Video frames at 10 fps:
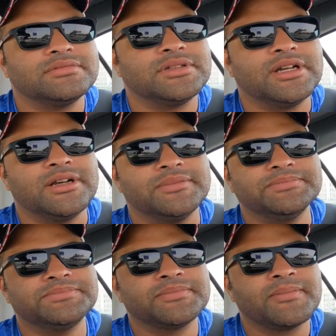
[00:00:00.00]

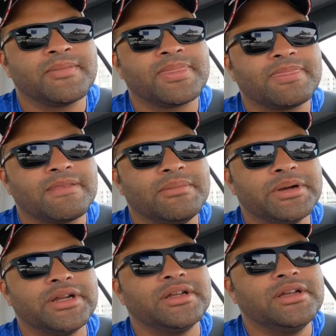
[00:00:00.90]

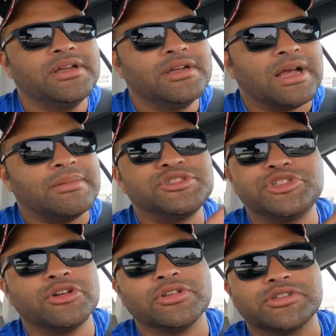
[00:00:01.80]
But I'm
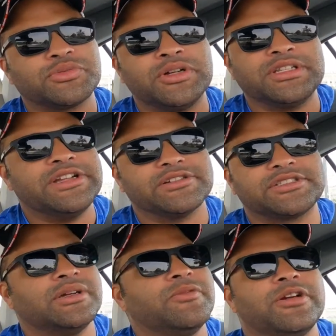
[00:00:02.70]
sure there's one here
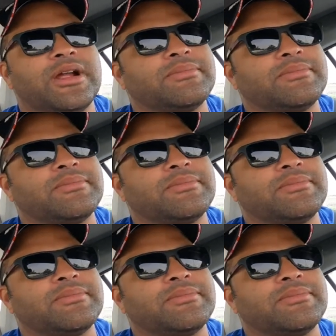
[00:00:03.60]
somewhere.